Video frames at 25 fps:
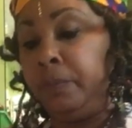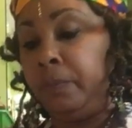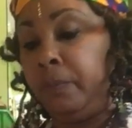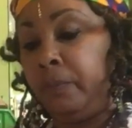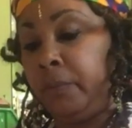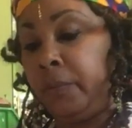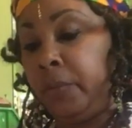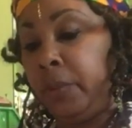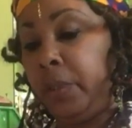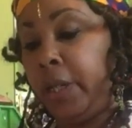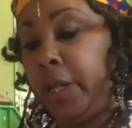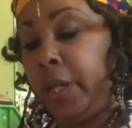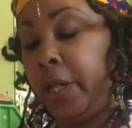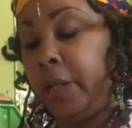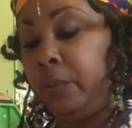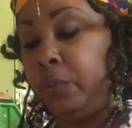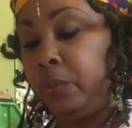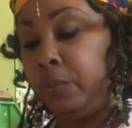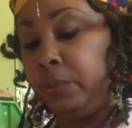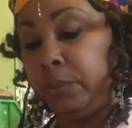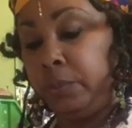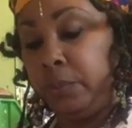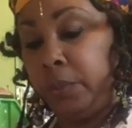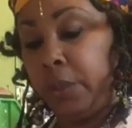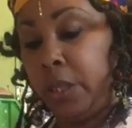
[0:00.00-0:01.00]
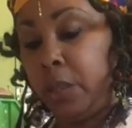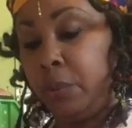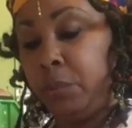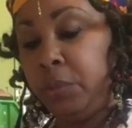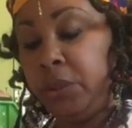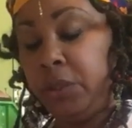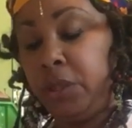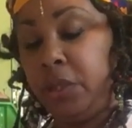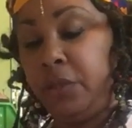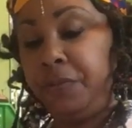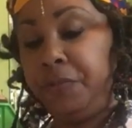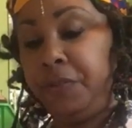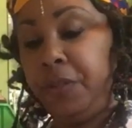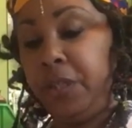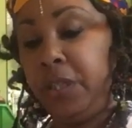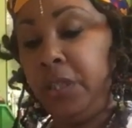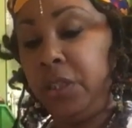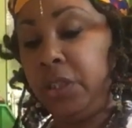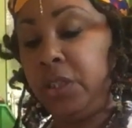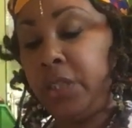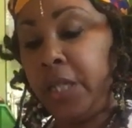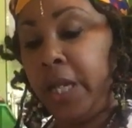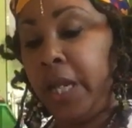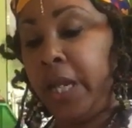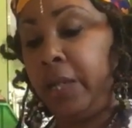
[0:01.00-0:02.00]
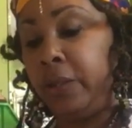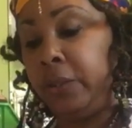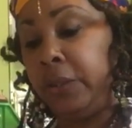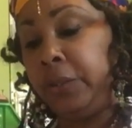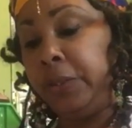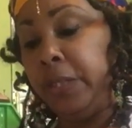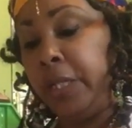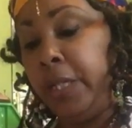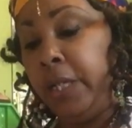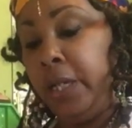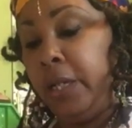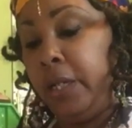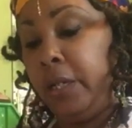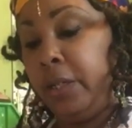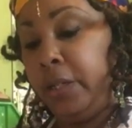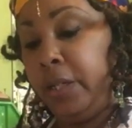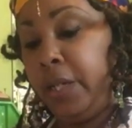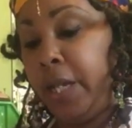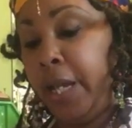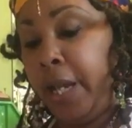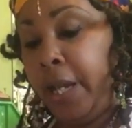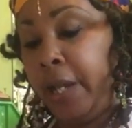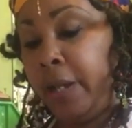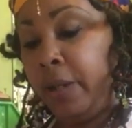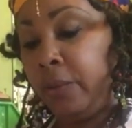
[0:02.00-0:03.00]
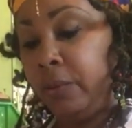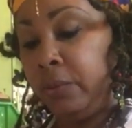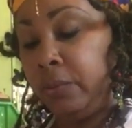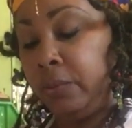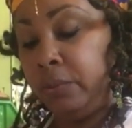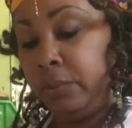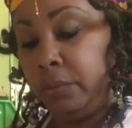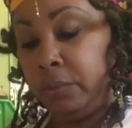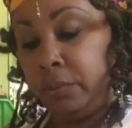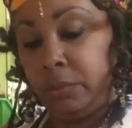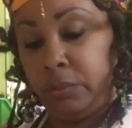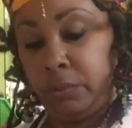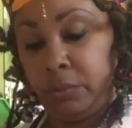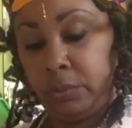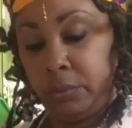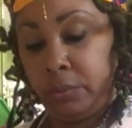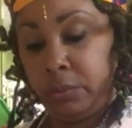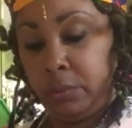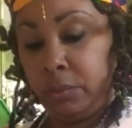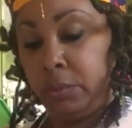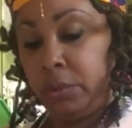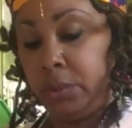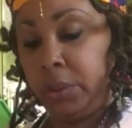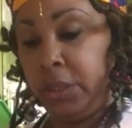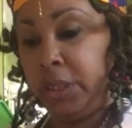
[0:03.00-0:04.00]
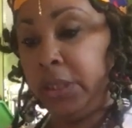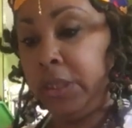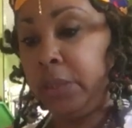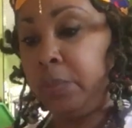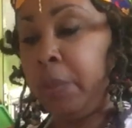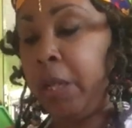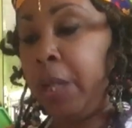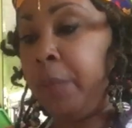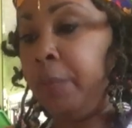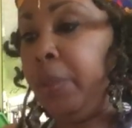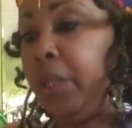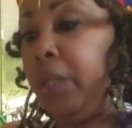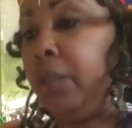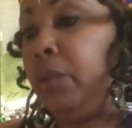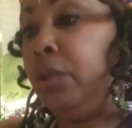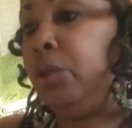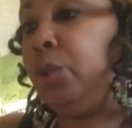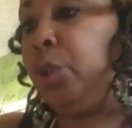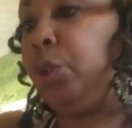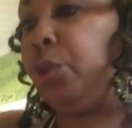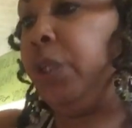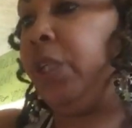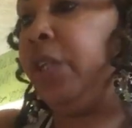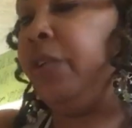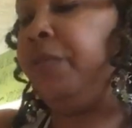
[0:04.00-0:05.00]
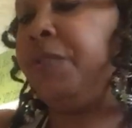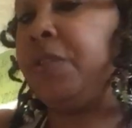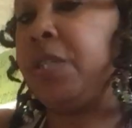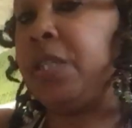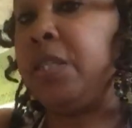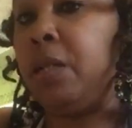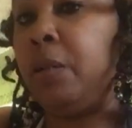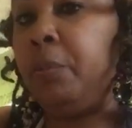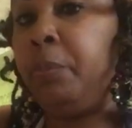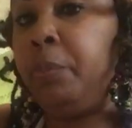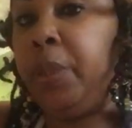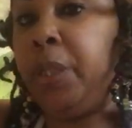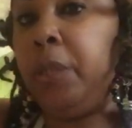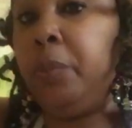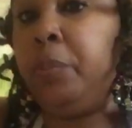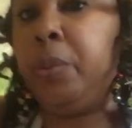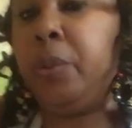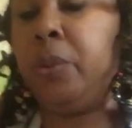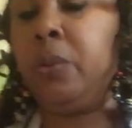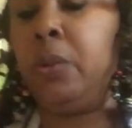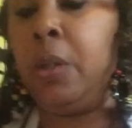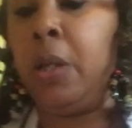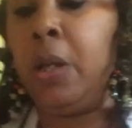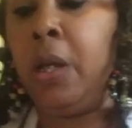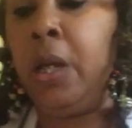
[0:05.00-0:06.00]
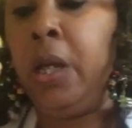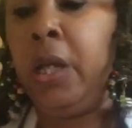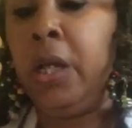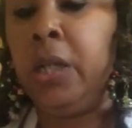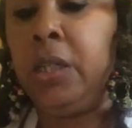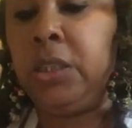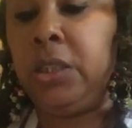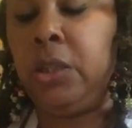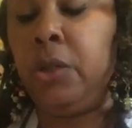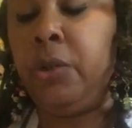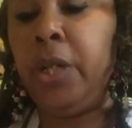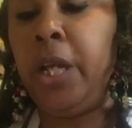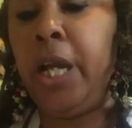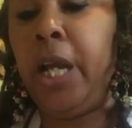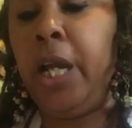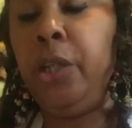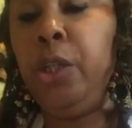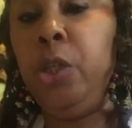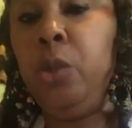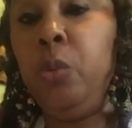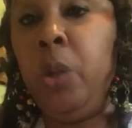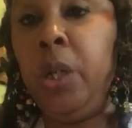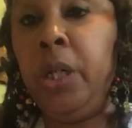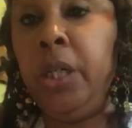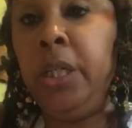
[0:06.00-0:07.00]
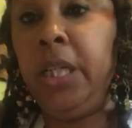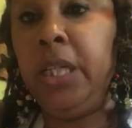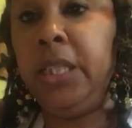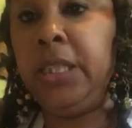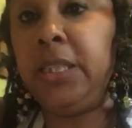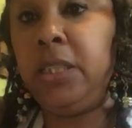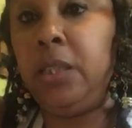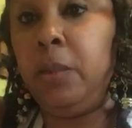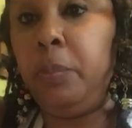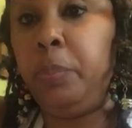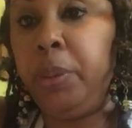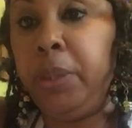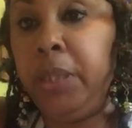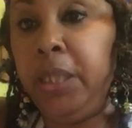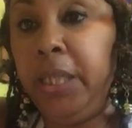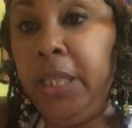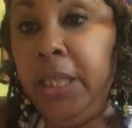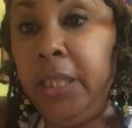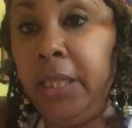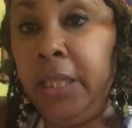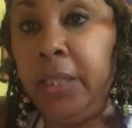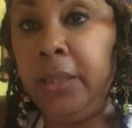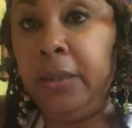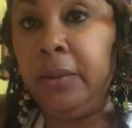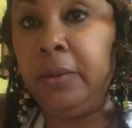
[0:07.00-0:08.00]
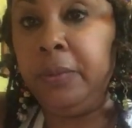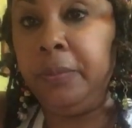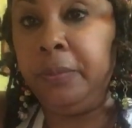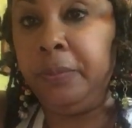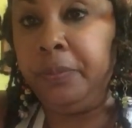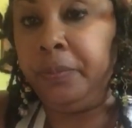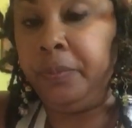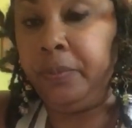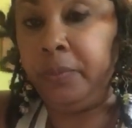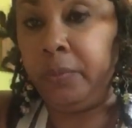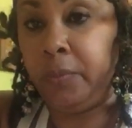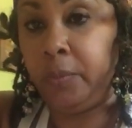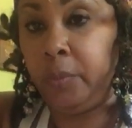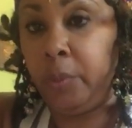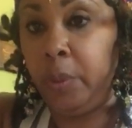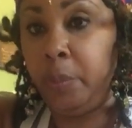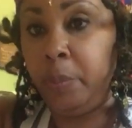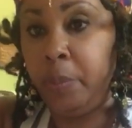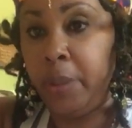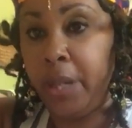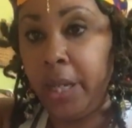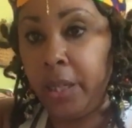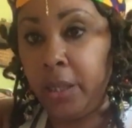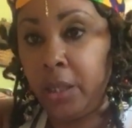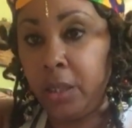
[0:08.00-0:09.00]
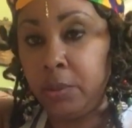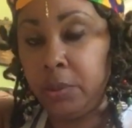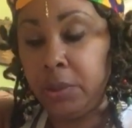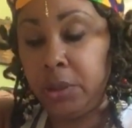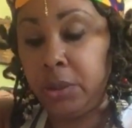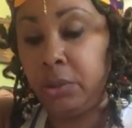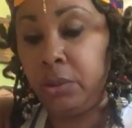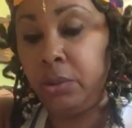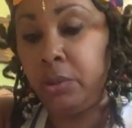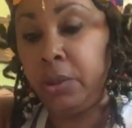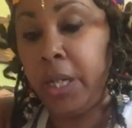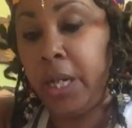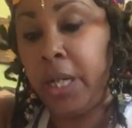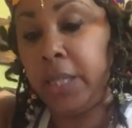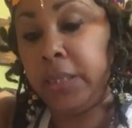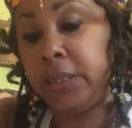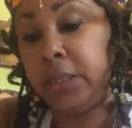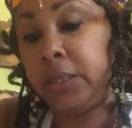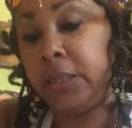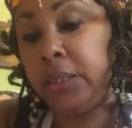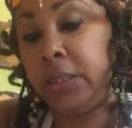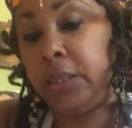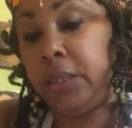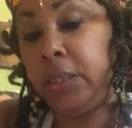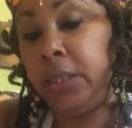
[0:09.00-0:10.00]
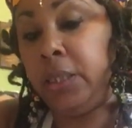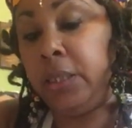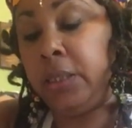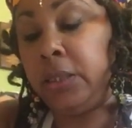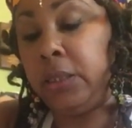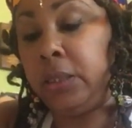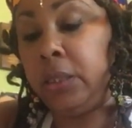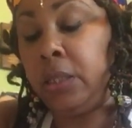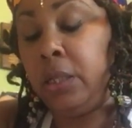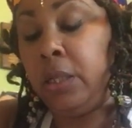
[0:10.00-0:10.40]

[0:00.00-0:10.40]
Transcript: Okay, coming to the finish now. Now, this might be a little tricky for some people. So now you want to get to the pleating. Let me back up so you guys can see this.